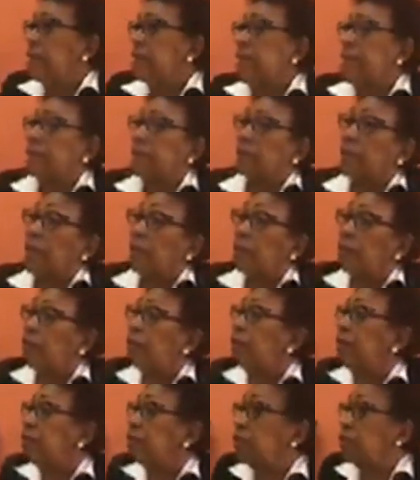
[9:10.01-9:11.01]
and that's my
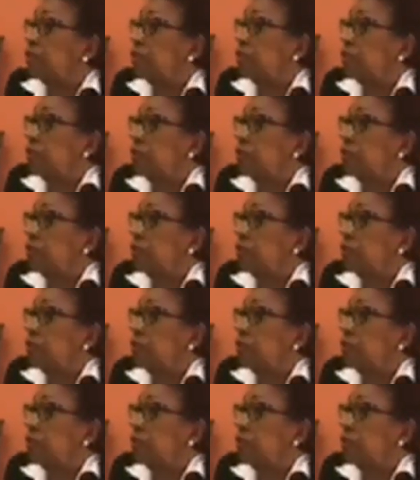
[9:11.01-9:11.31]
professional